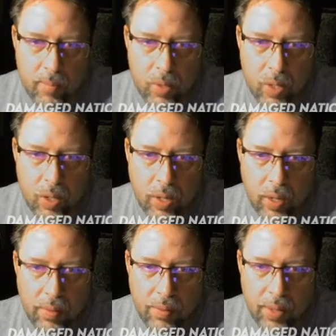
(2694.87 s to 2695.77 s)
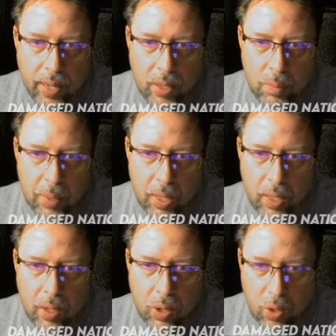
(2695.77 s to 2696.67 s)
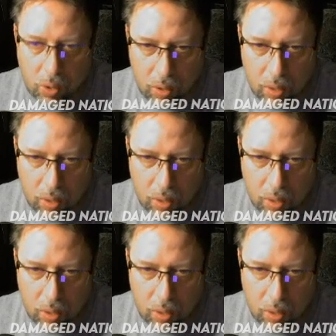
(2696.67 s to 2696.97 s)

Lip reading: I have XP earn.